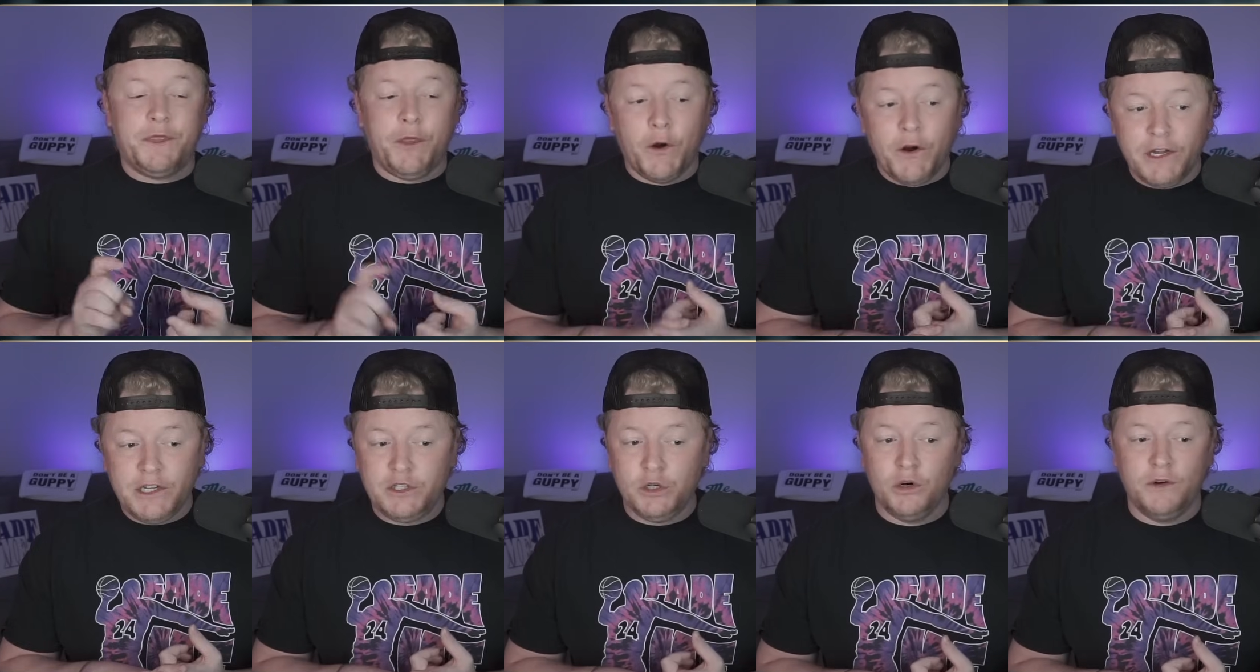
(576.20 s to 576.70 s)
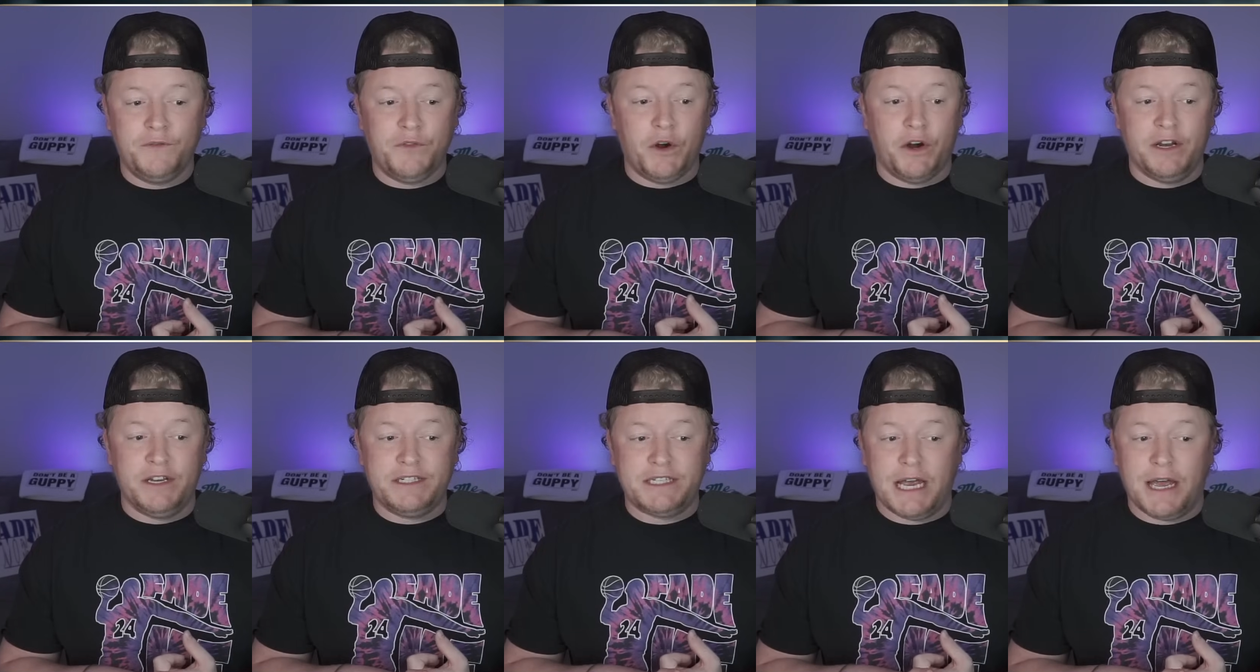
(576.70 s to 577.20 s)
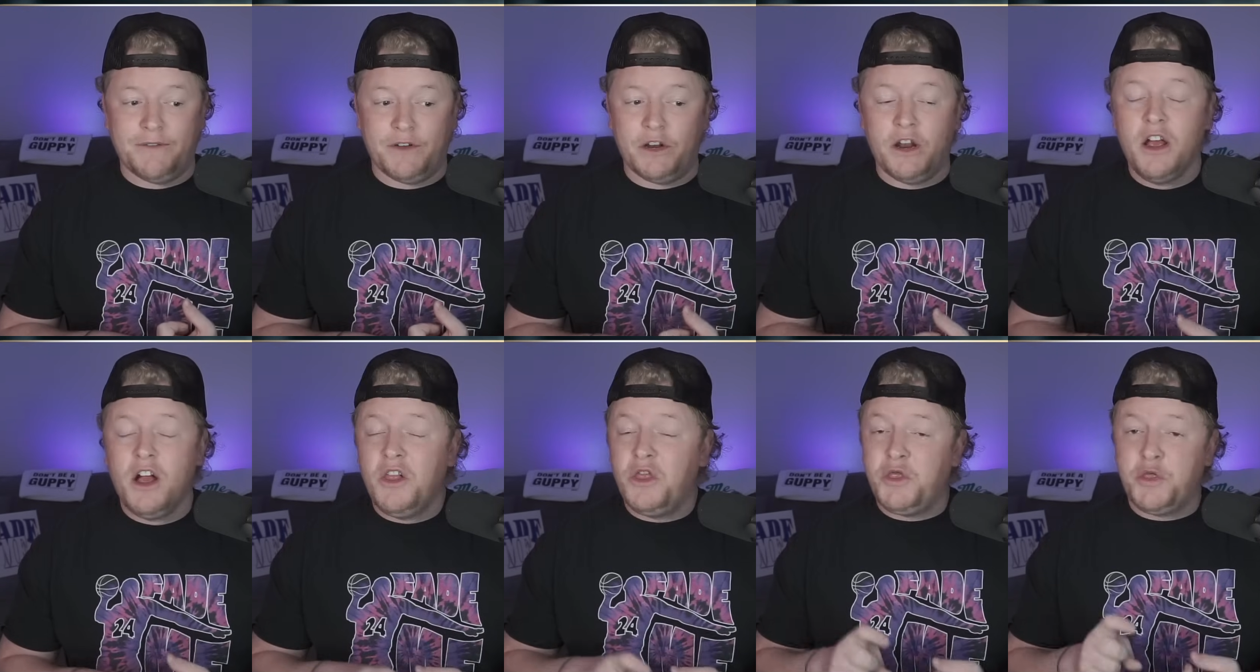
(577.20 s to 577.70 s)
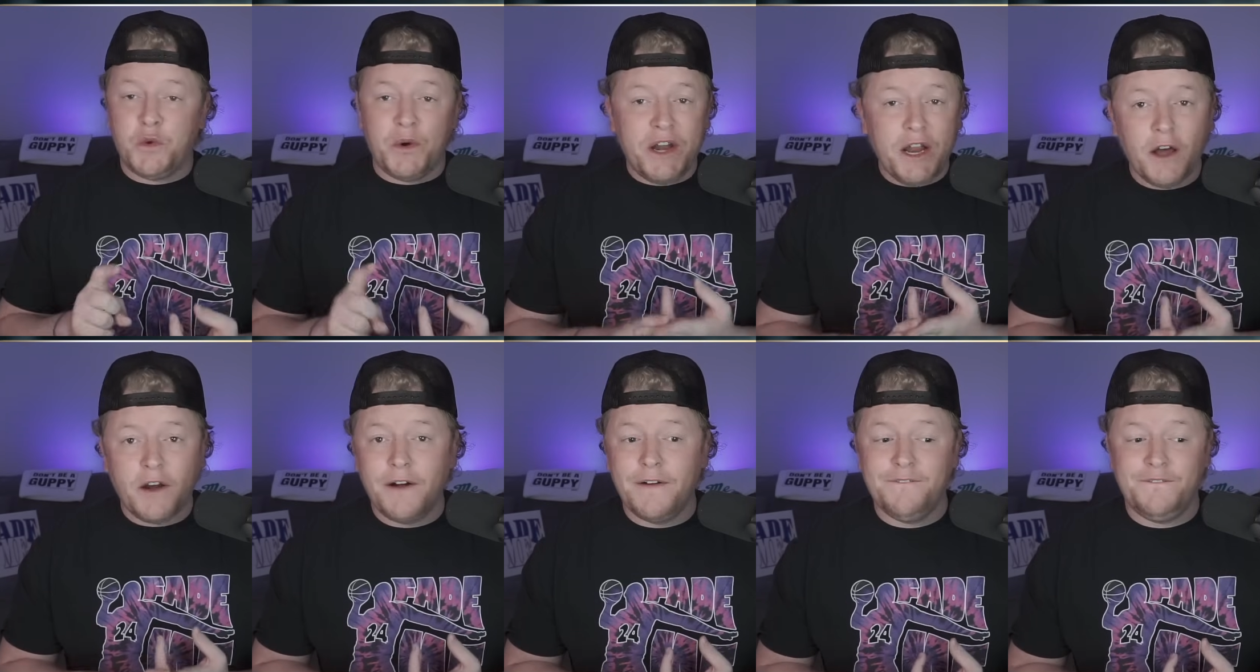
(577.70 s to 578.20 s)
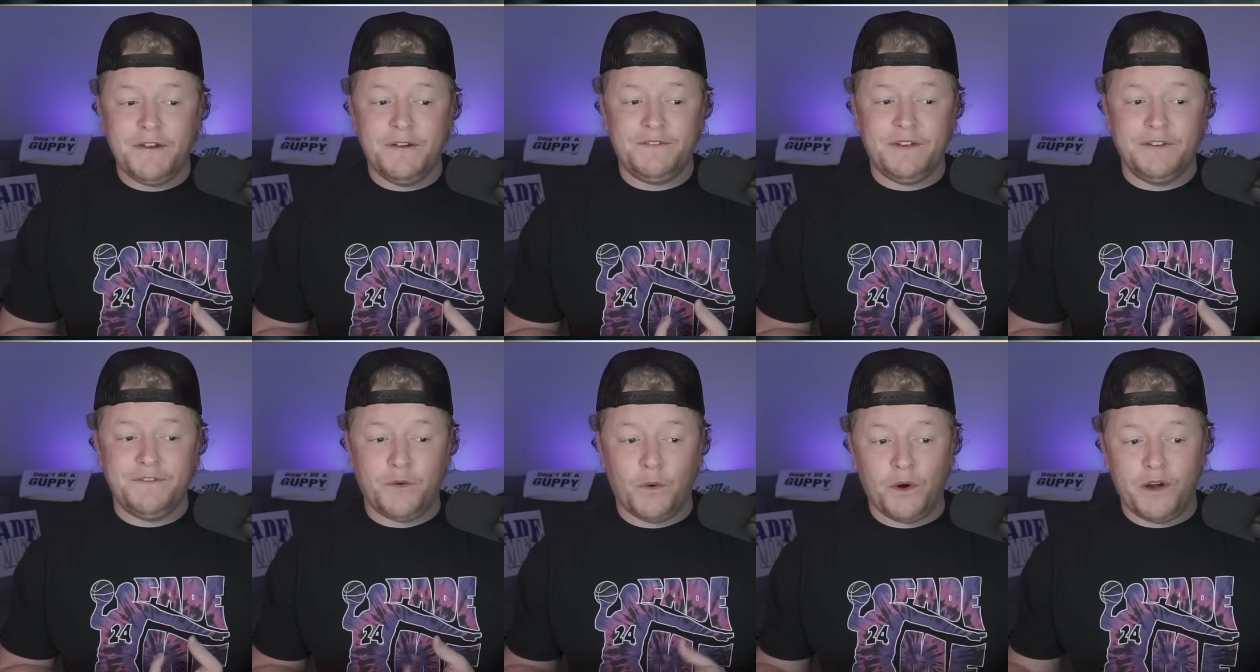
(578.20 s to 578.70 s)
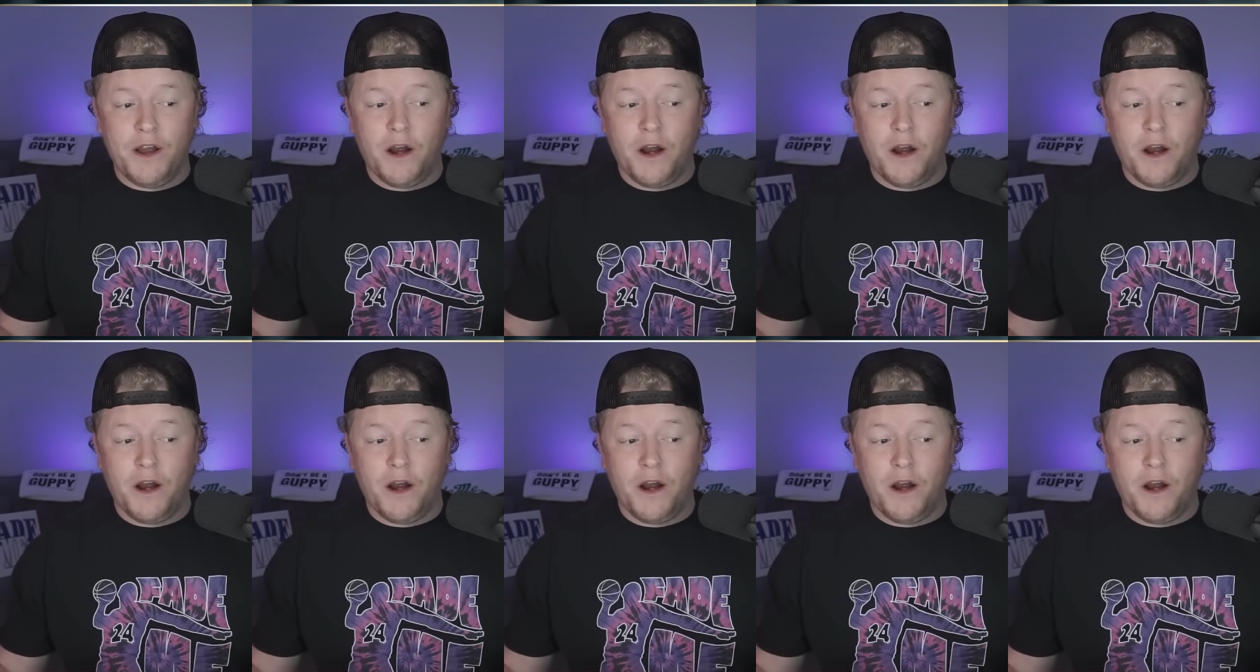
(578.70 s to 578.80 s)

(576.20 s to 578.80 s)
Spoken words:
32 of 37, 354